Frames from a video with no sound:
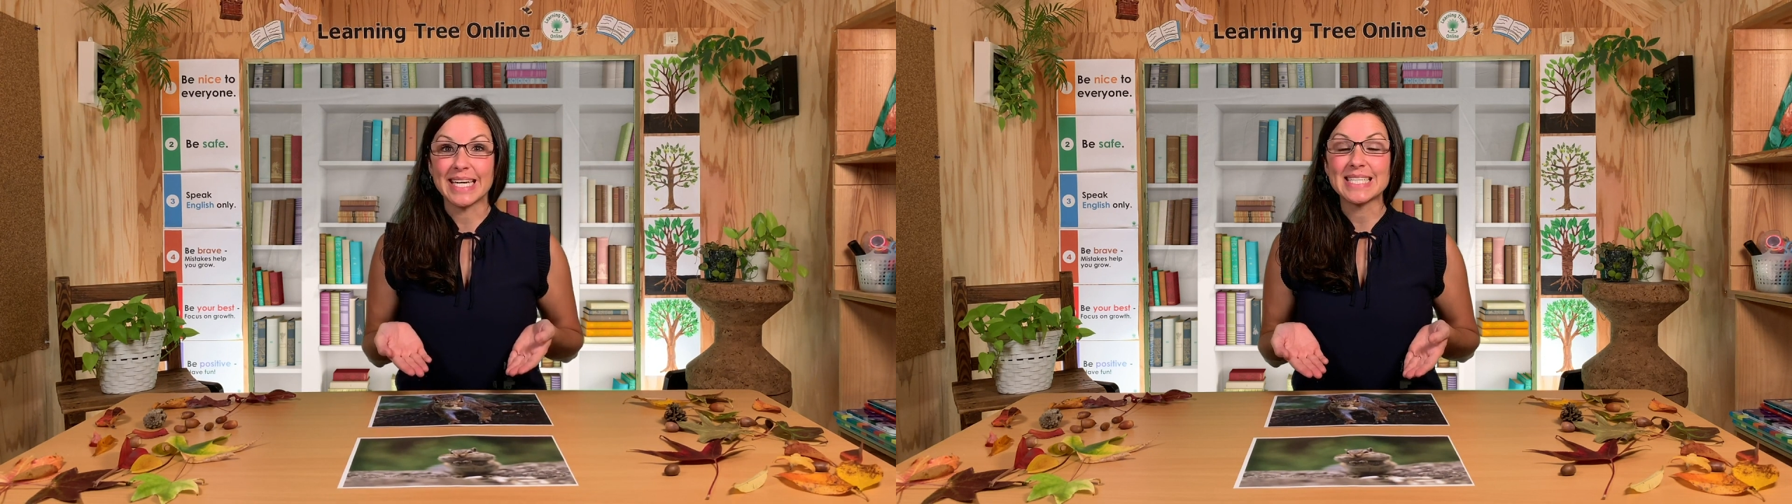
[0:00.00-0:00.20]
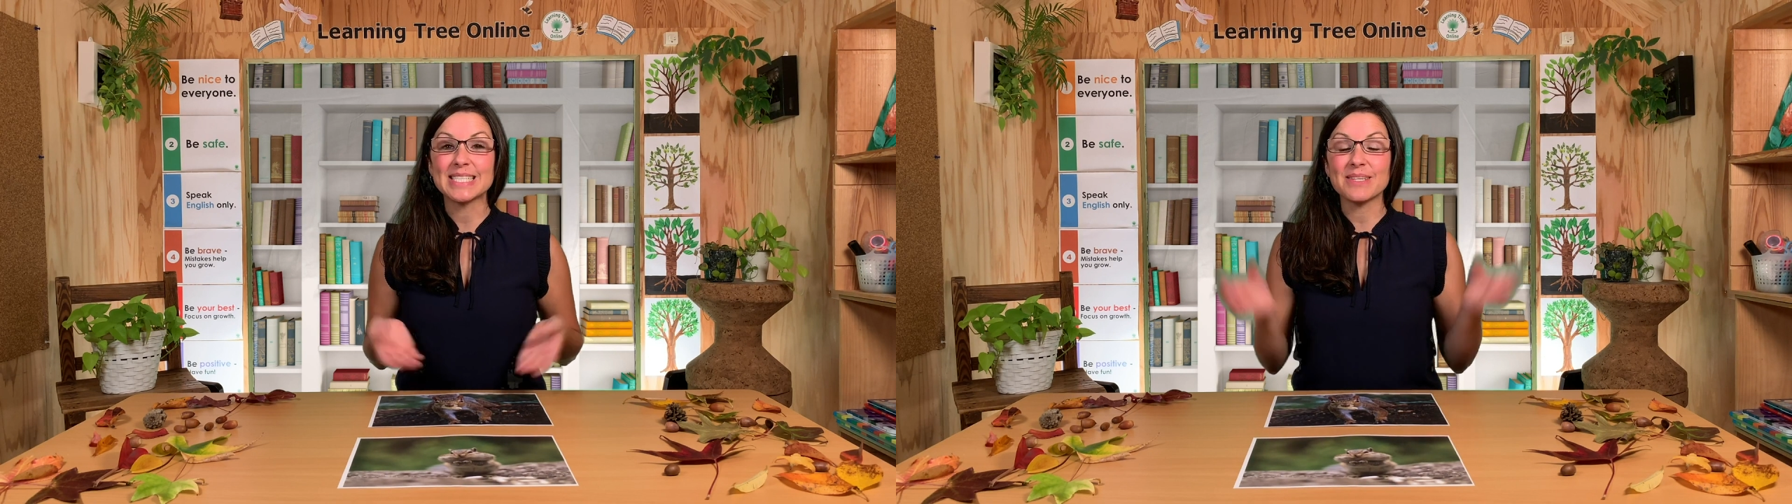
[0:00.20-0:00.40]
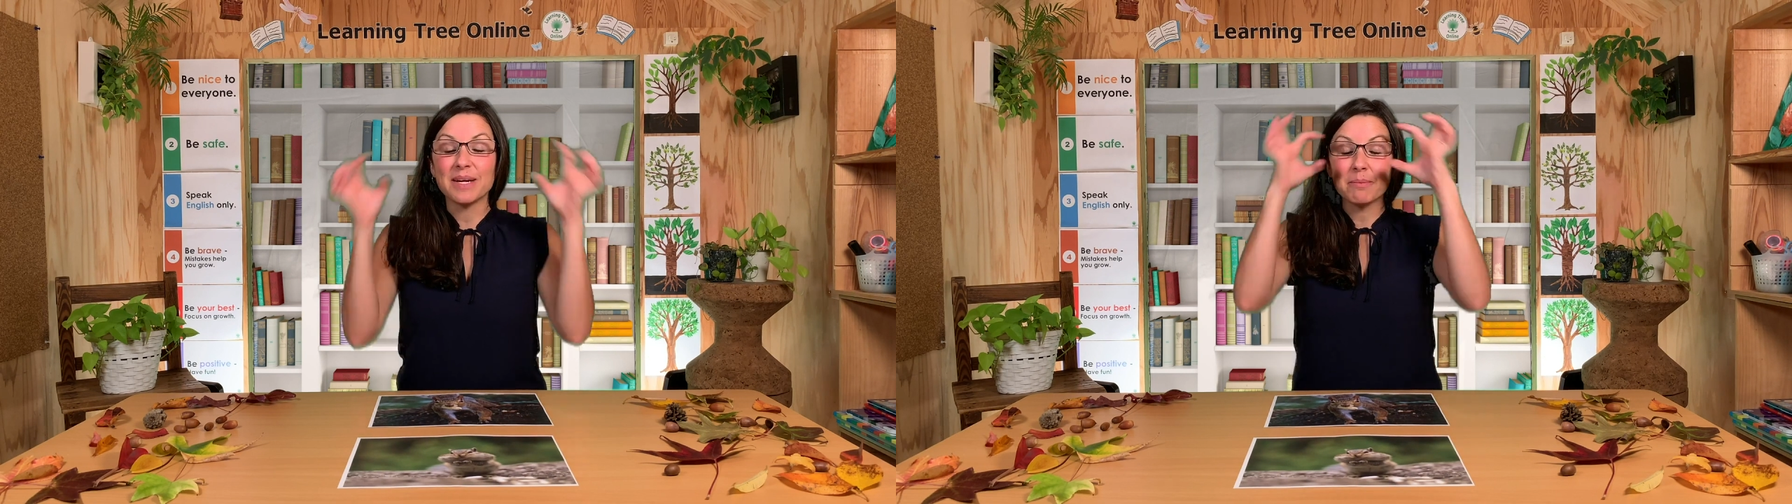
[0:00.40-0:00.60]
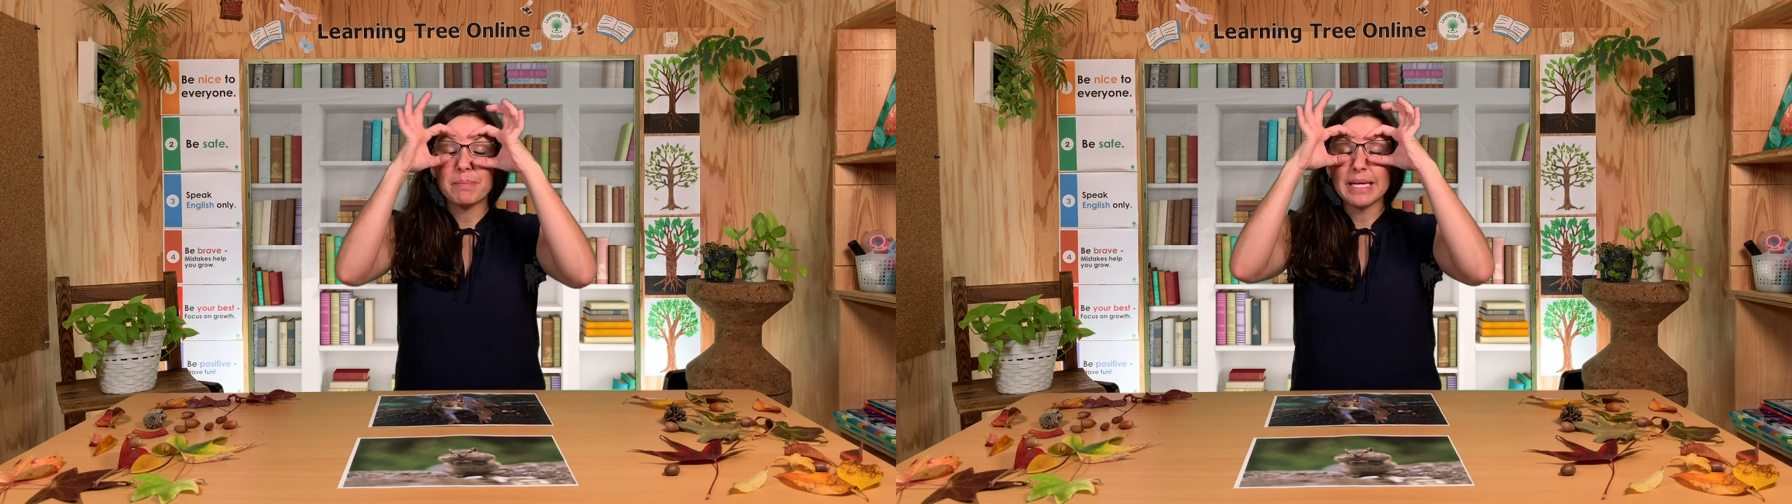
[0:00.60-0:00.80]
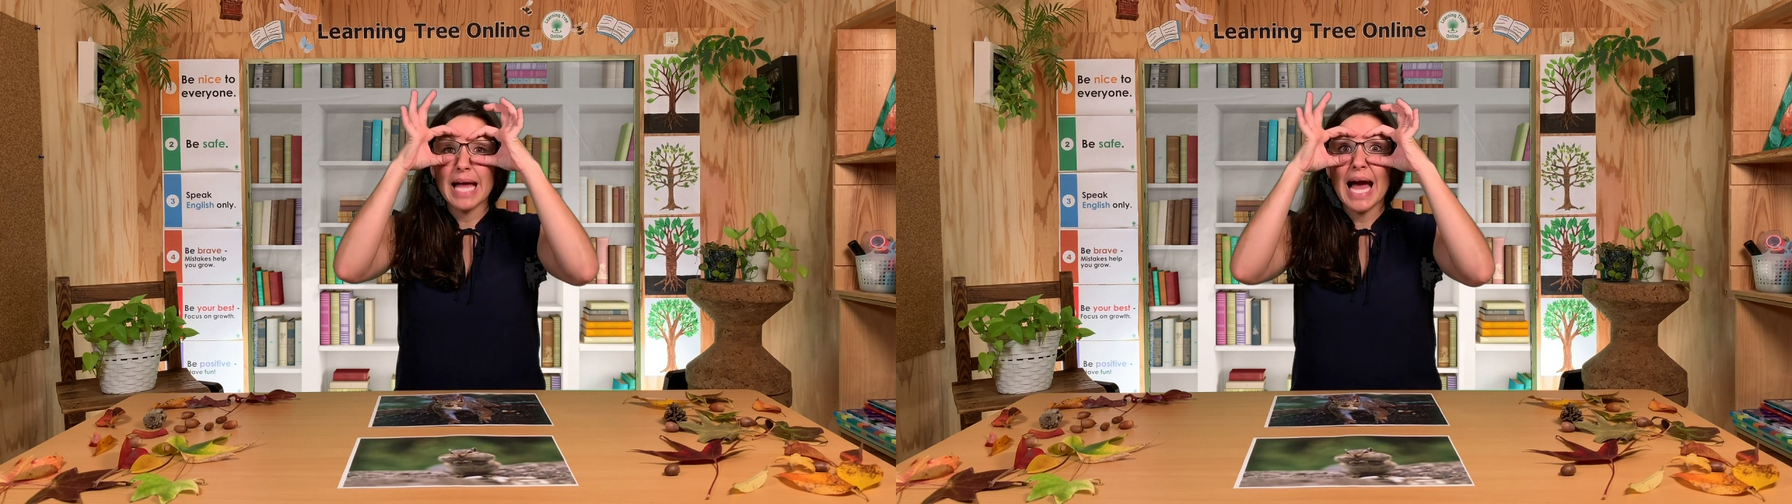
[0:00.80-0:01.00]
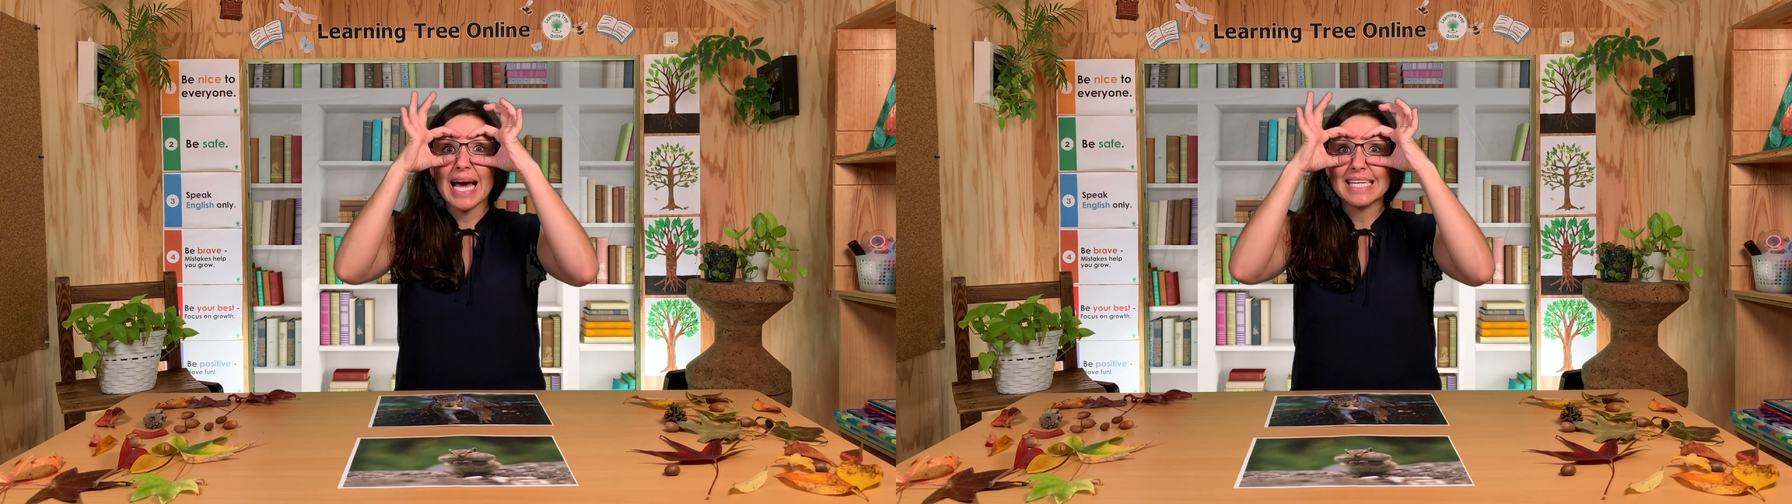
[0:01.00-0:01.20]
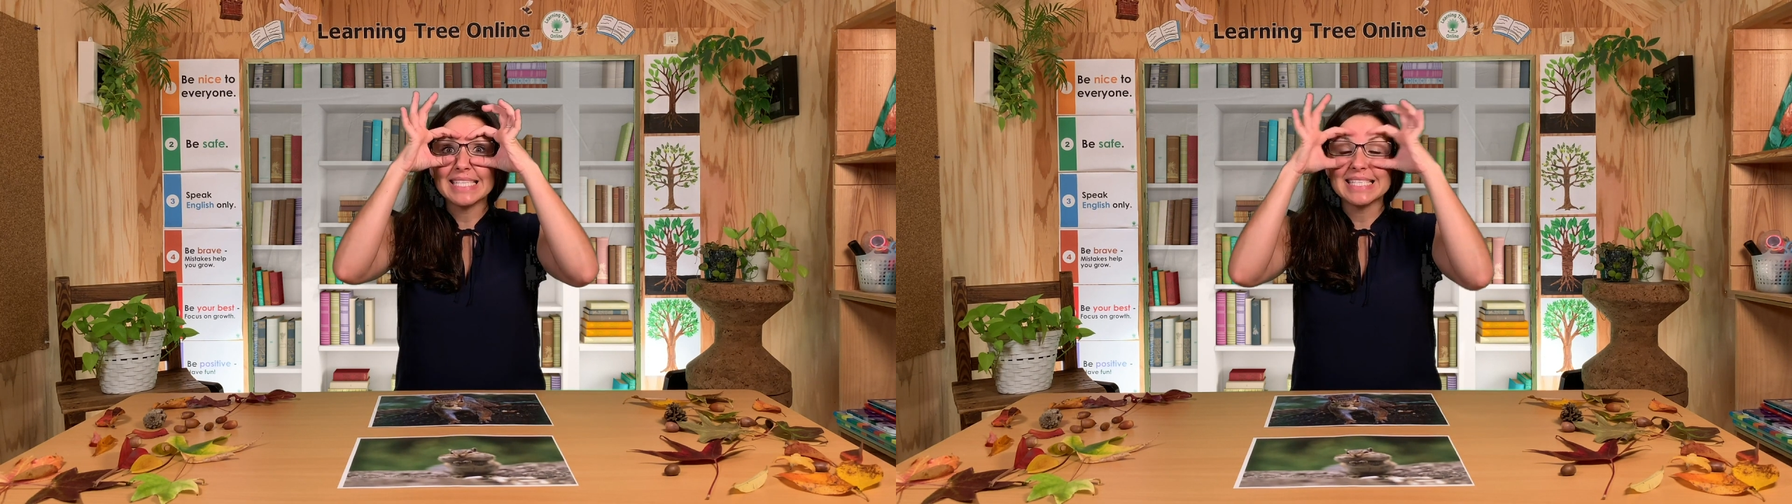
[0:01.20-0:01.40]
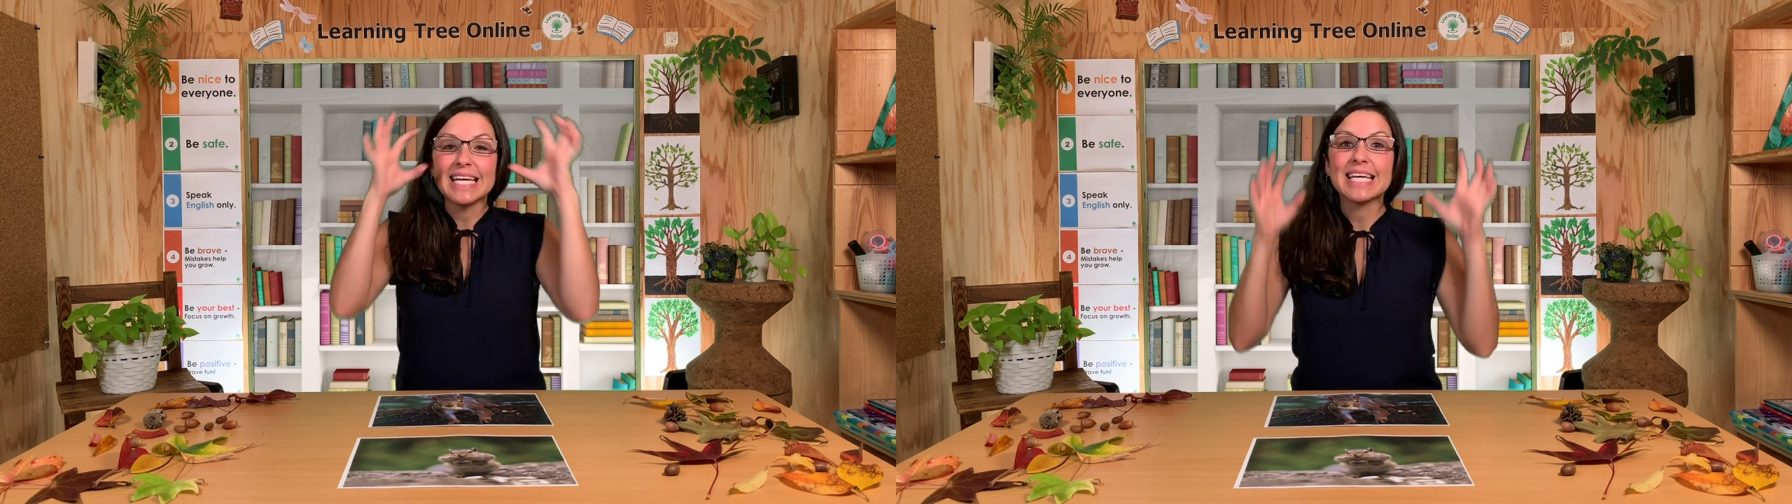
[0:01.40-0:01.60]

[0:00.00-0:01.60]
So their big eyes